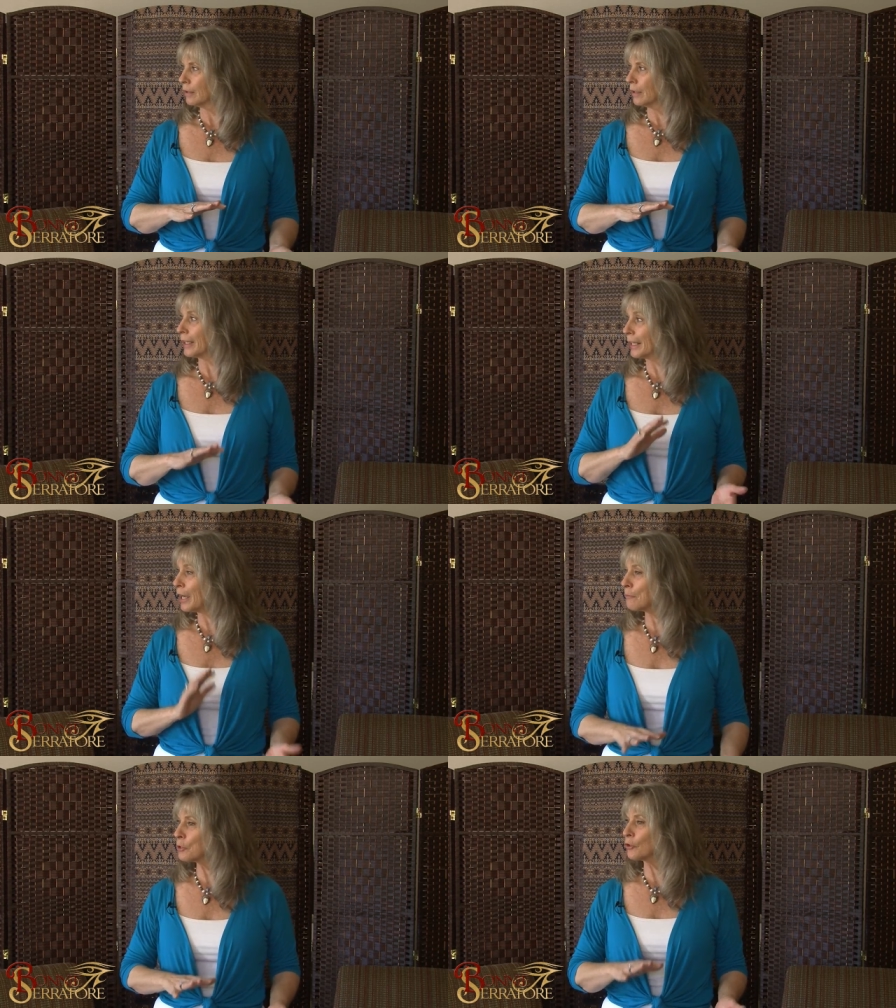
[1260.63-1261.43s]
I
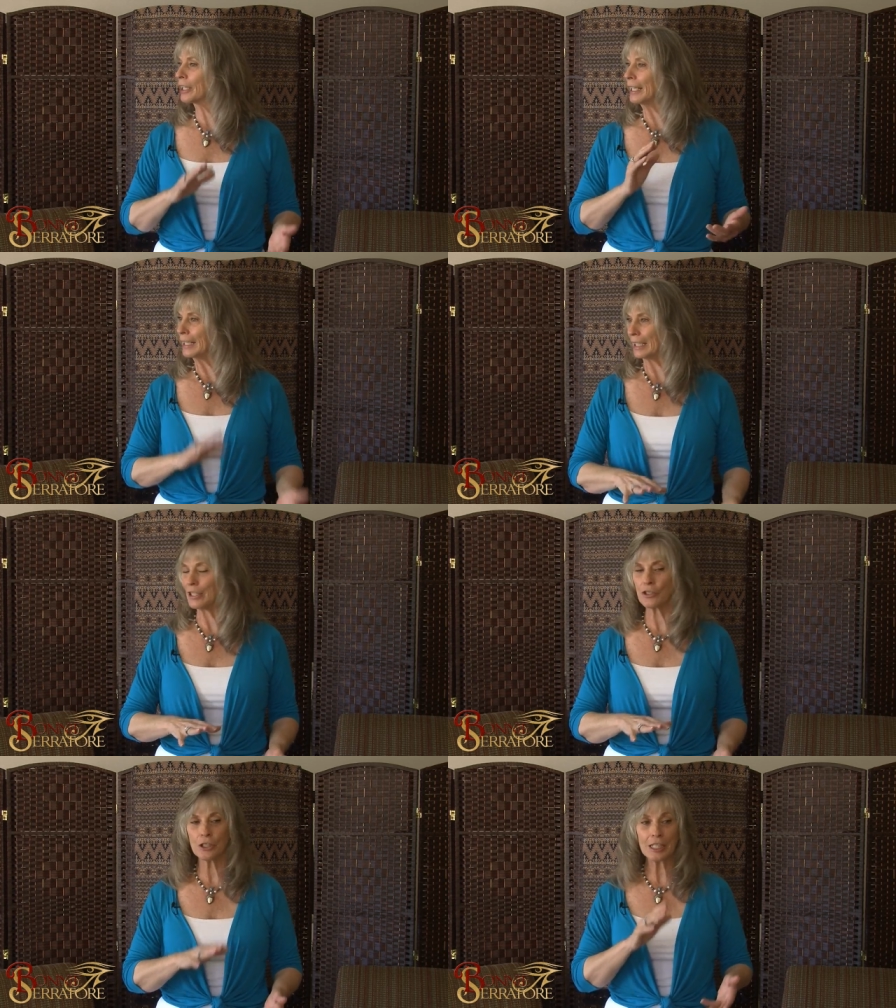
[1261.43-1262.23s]
kept her in it,
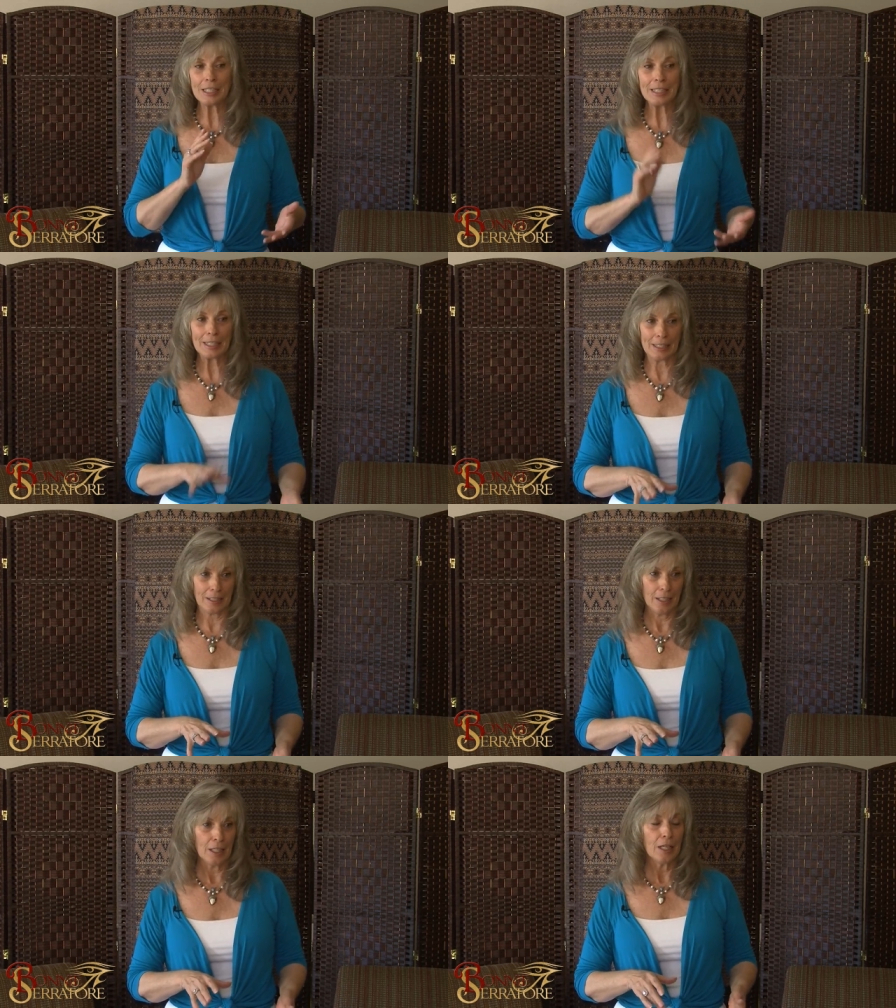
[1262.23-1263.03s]
and she did it.
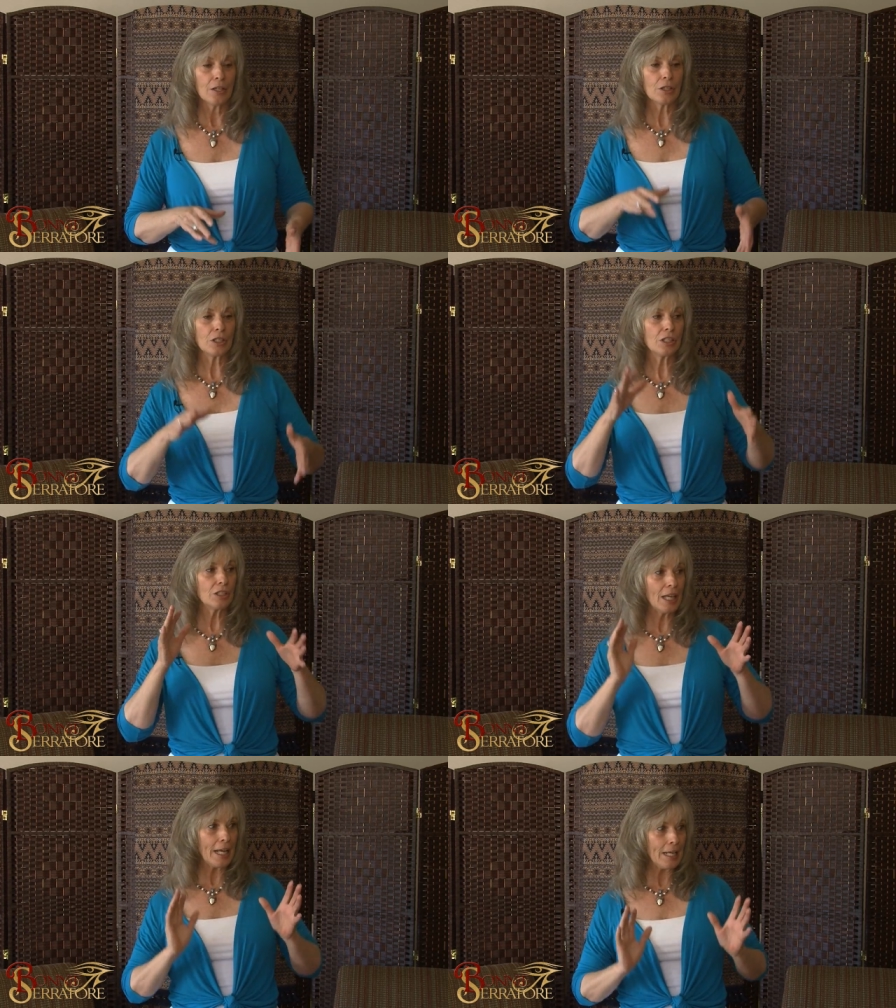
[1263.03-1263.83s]
She
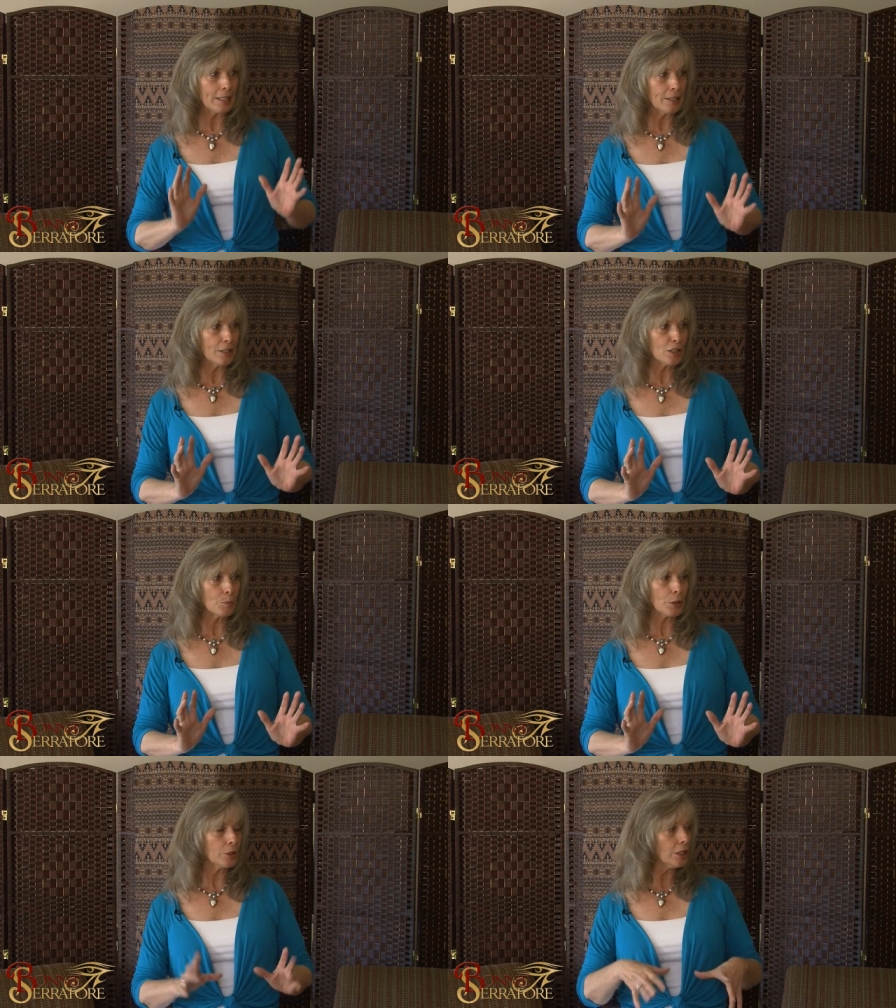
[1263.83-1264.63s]
stayed in the
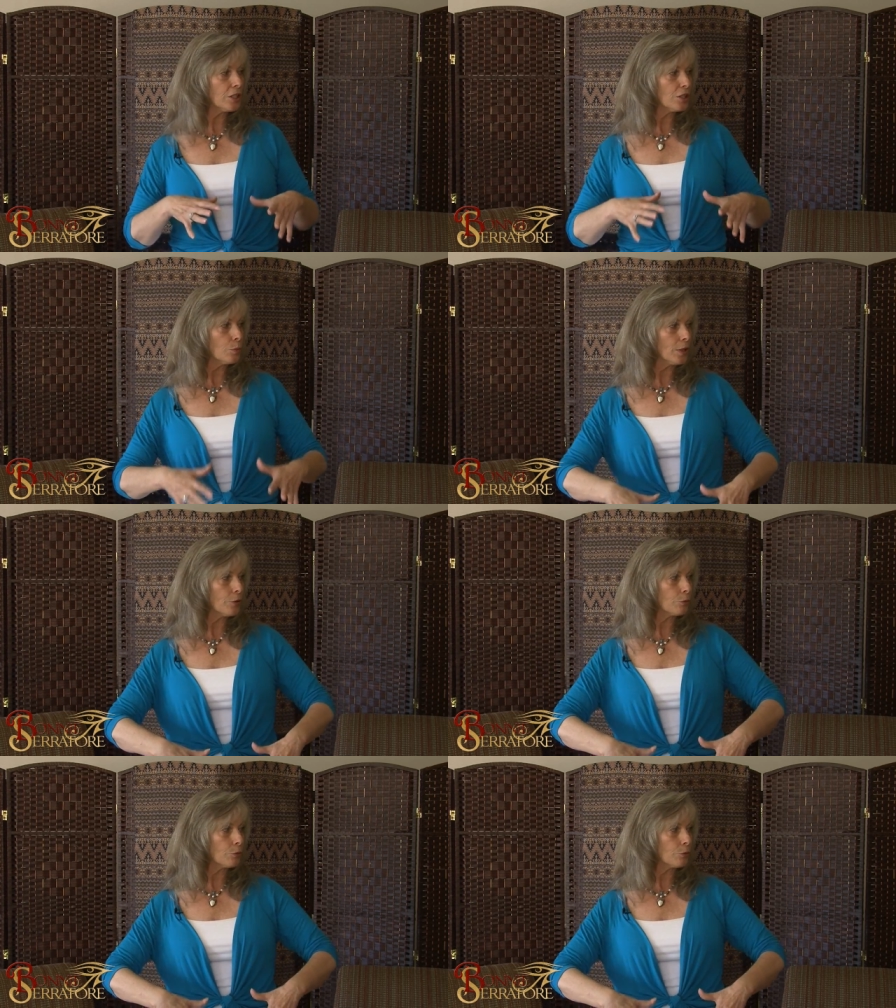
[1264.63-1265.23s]
experience, she went